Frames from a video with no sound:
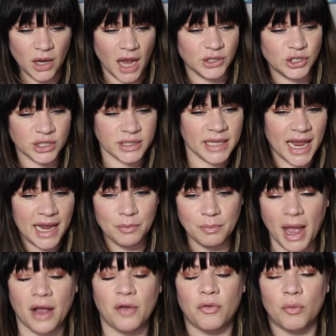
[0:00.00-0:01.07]
I just came
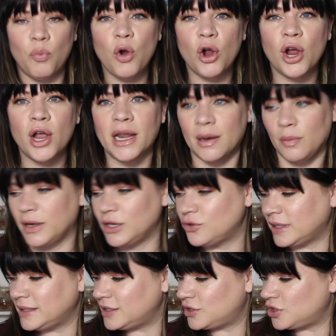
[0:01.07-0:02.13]
back from work and I'm like
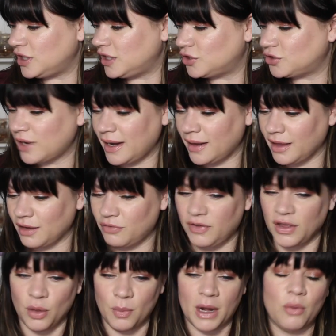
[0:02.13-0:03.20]
transitioning and trying to like
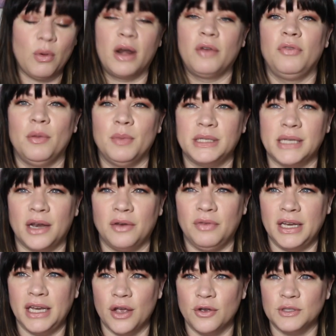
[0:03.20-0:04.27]
film, and I want to film a ton of
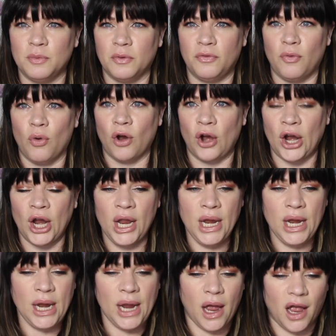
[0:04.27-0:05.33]
videos before
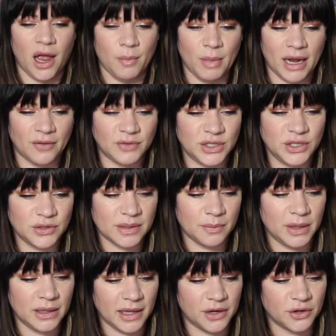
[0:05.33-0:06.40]
I have to do
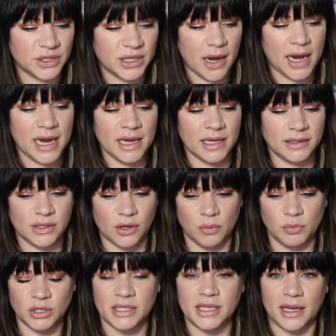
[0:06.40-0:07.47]
something later tonight. And so
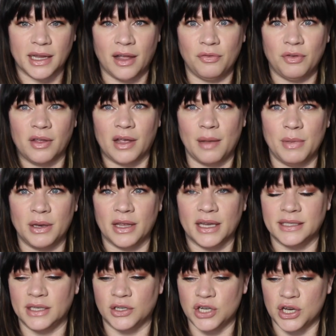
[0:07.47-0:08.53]
I'm just like, I feel like I'm in
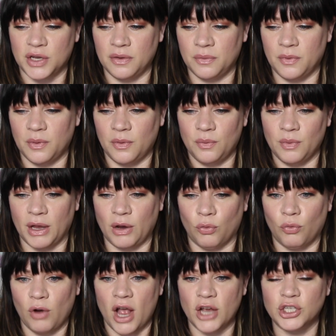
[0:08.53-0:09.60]
like such a like
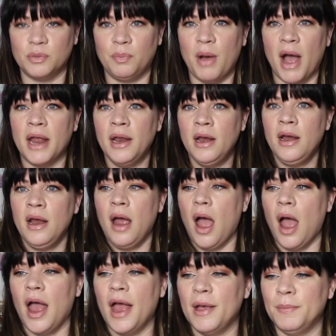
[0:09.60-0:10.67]
rush. But
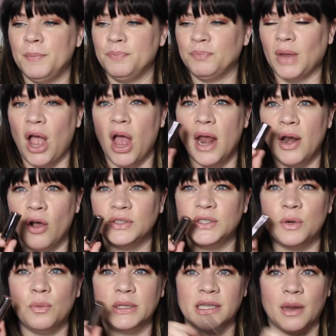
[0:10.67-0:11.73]
and
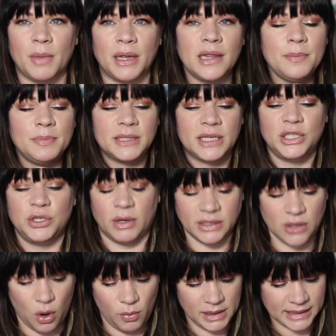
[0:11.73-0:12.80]
also what's on my lips, because you
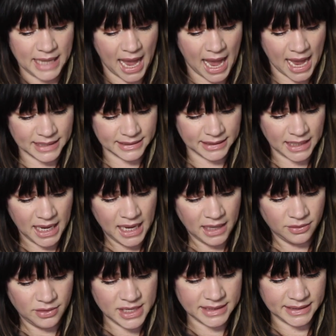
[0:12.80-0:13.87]
guys always ask.
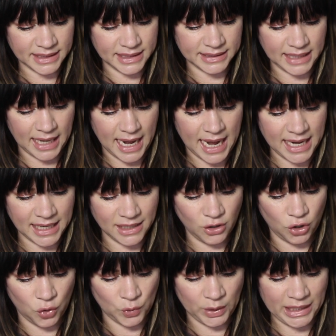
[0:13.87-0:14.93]
This is
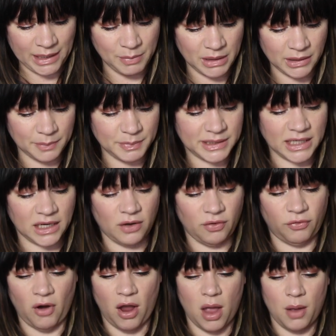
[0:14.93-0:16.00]
Naked Cream lipstick
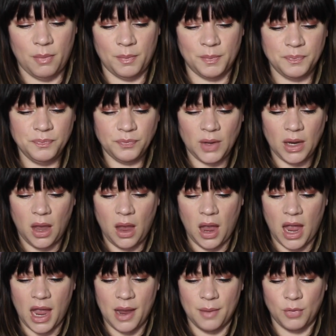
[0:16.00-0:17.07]
from
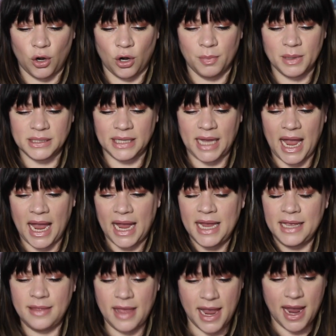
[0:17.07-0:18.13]
Urban
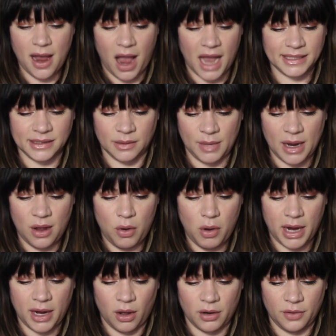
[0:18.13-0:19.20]
Decay. They
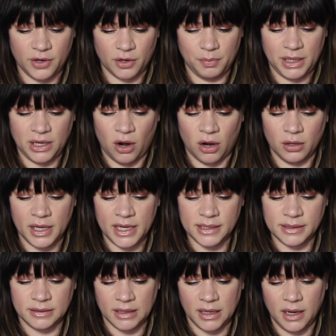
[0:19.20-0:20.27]
somehow, I got on their PR
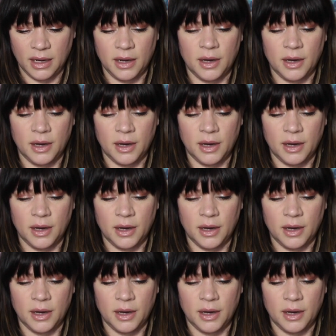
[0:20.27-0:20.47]
list.